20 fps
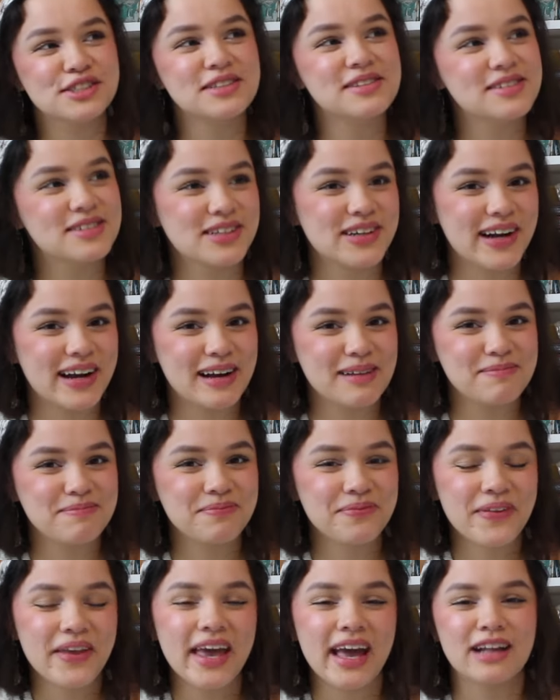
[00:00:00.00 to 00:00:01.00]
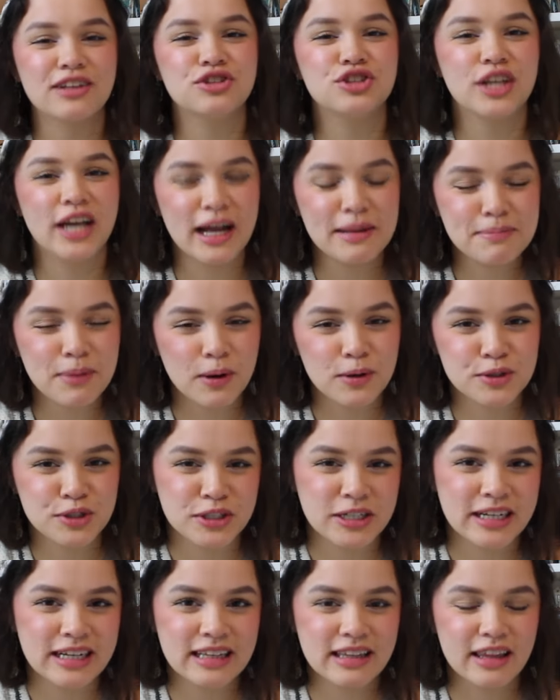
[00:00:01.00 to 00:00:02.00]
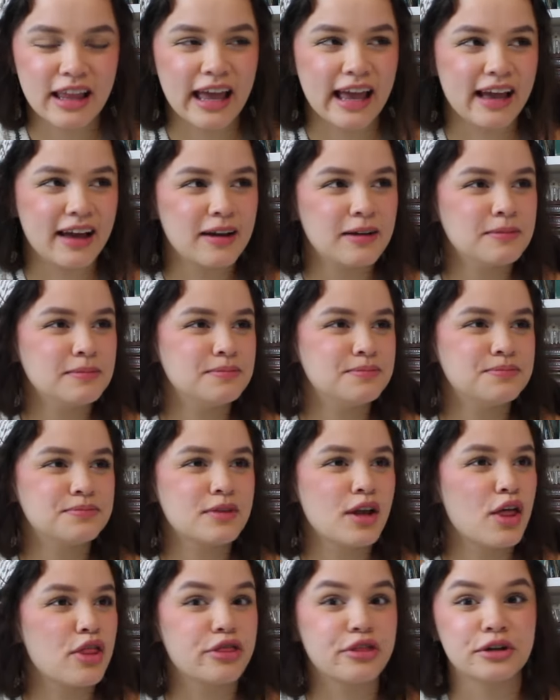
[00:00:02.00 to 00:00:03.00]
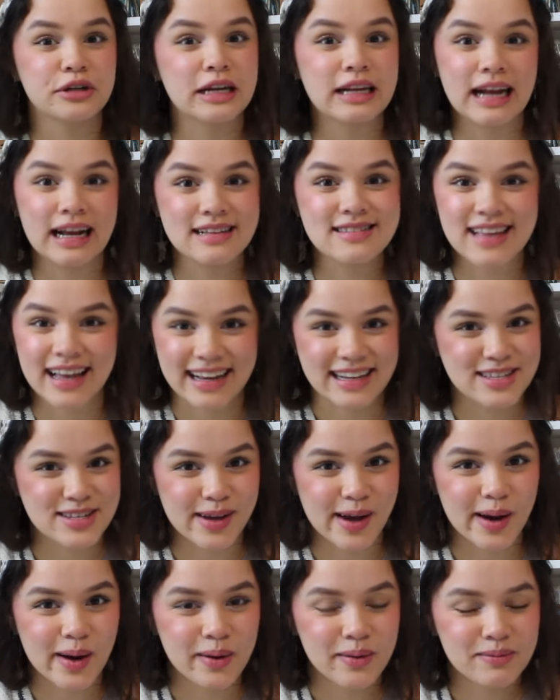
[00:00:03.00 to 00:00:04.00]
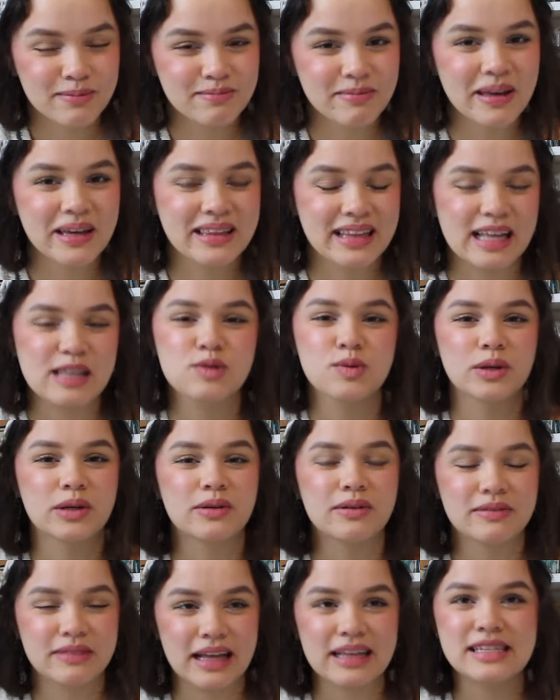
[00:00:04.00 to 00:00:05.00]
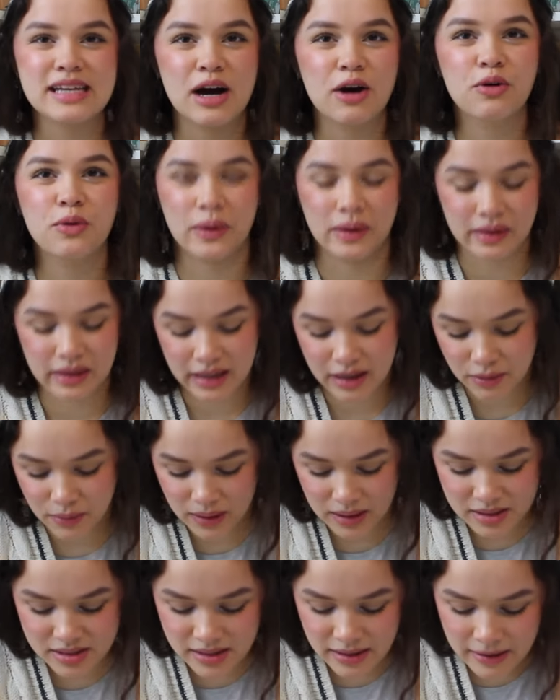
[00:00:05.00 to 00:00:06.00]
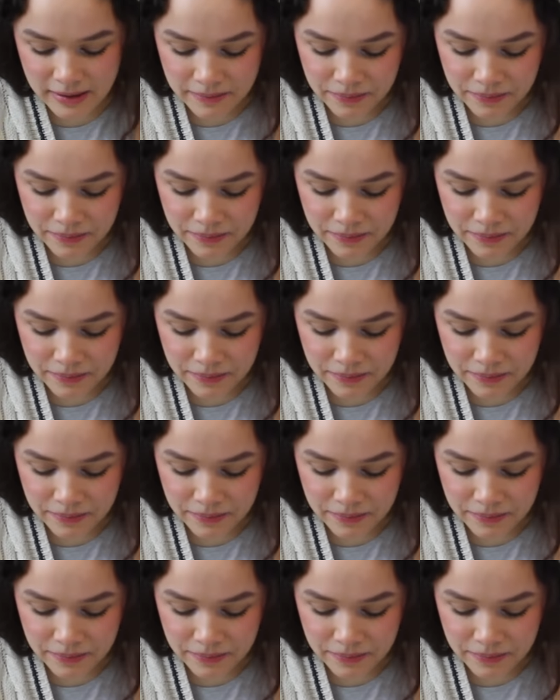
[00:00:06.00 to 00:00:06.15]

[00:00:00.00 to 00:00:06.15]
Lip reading: Instagram and she had posted it like 39 seconds ago. Like that's how quickly it was.